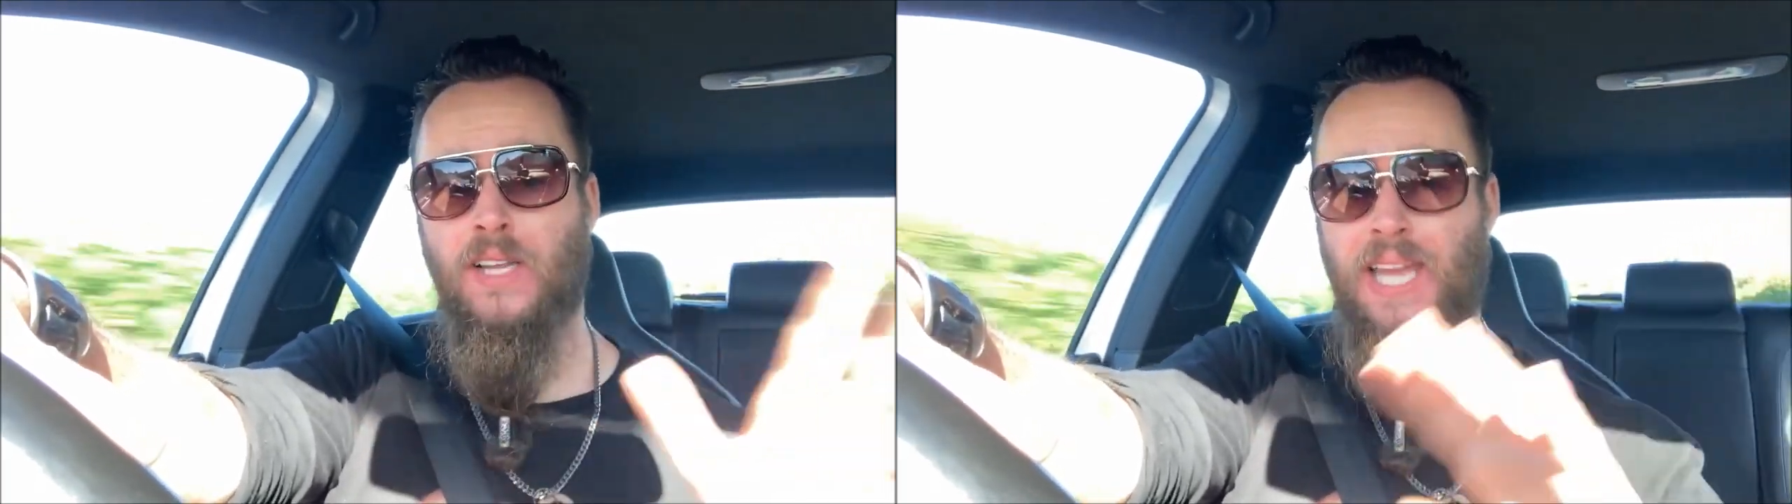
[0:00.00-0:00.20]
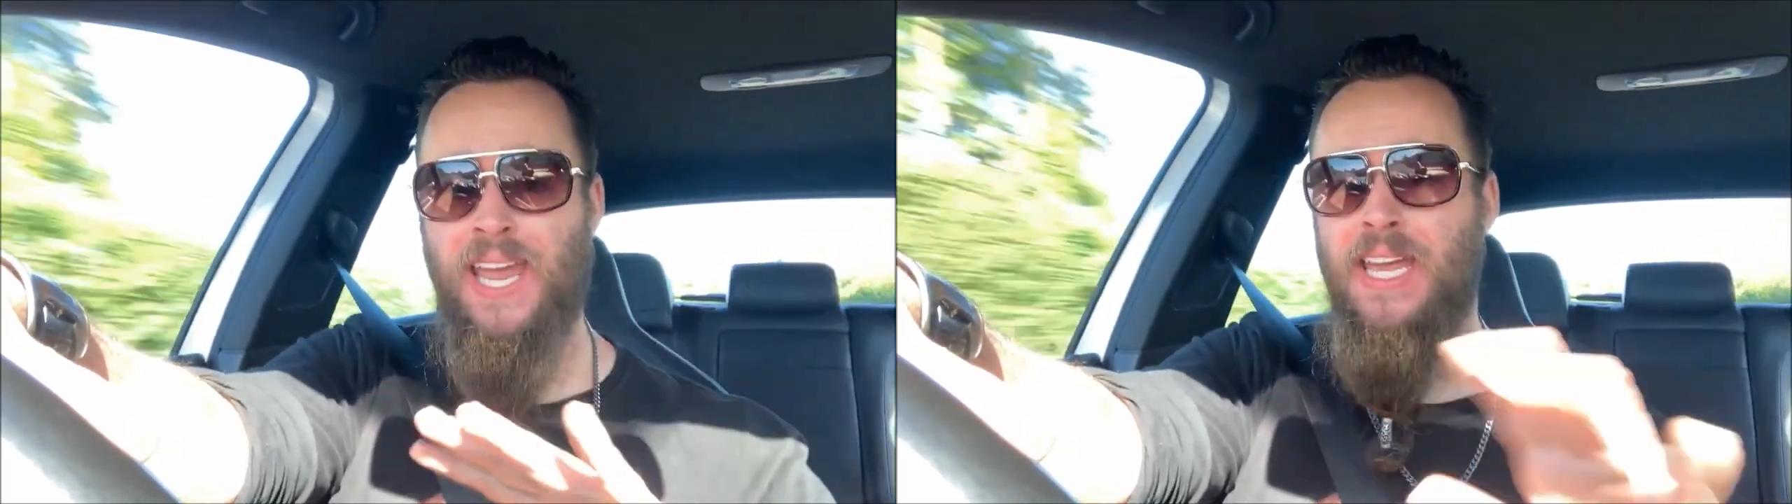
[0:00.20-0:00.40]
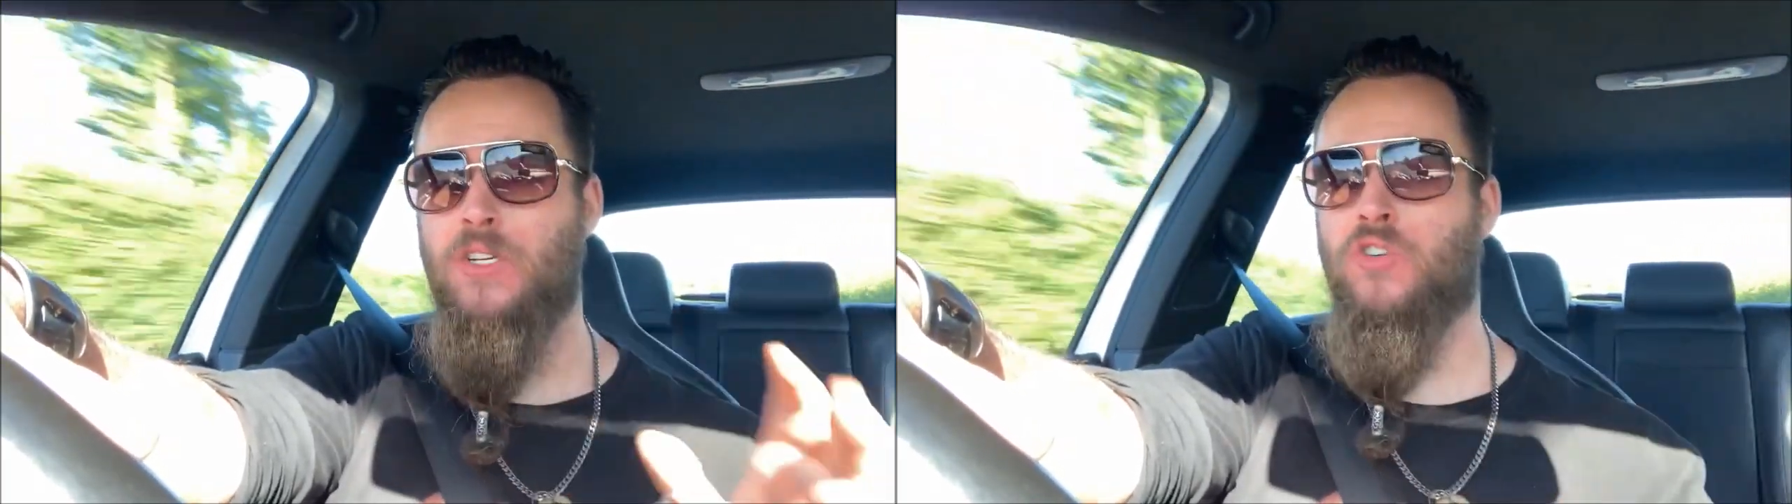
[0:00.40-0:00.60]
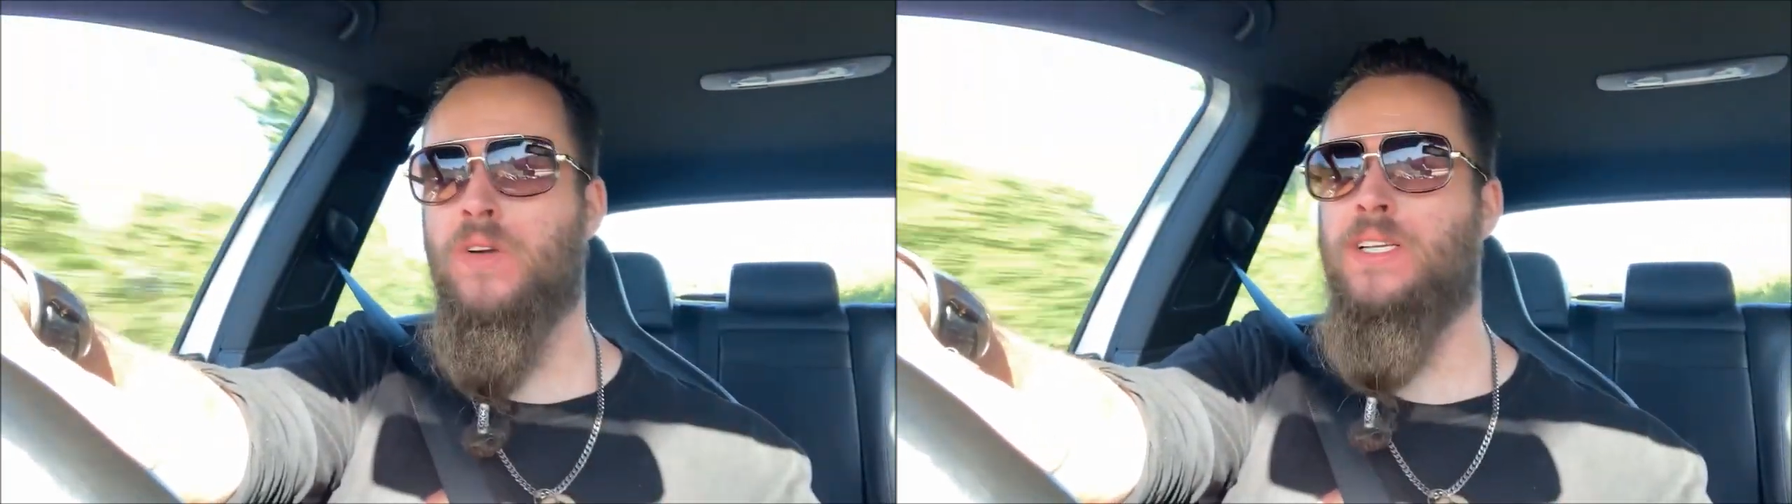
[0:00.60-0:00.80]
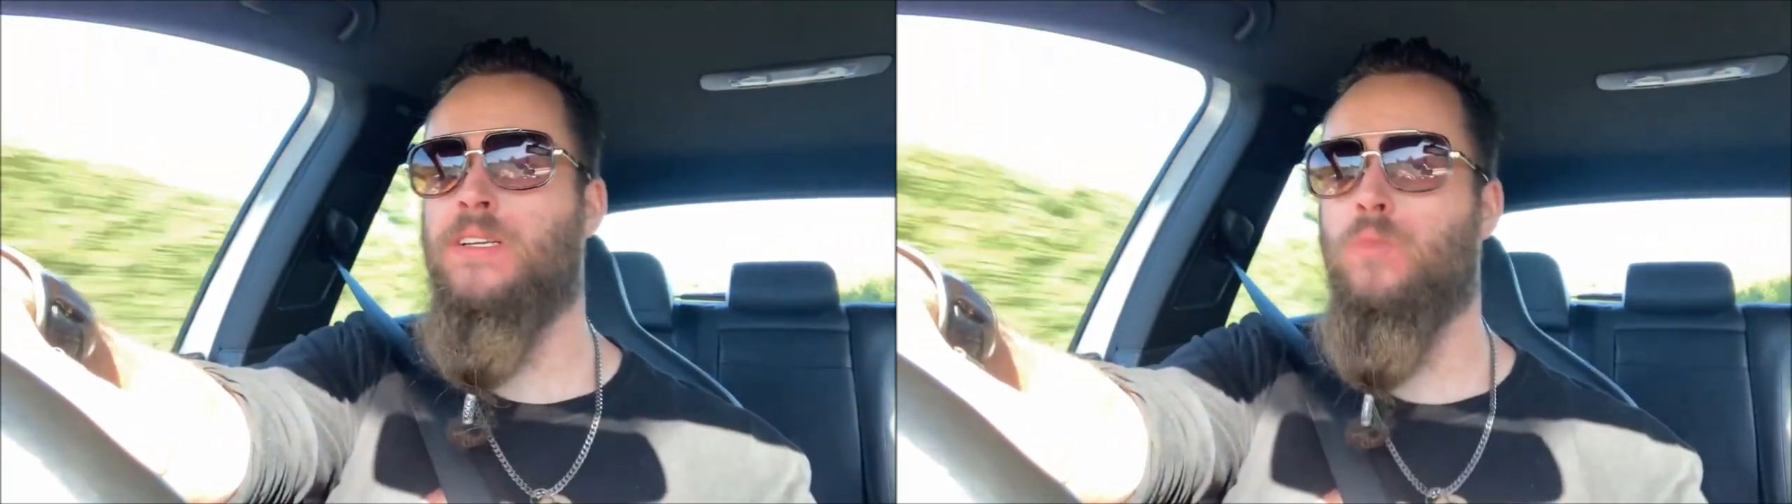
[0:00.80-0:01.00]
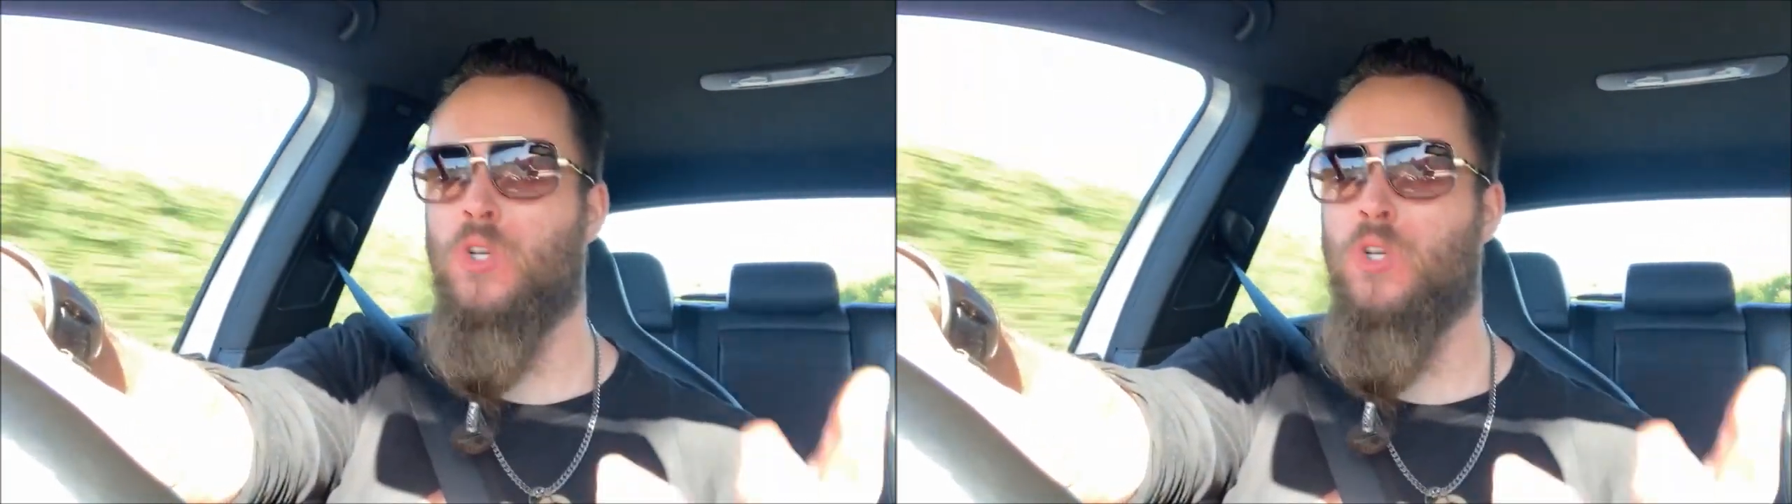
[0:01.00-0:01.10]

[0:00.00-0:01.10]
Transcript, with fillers: like heat treated,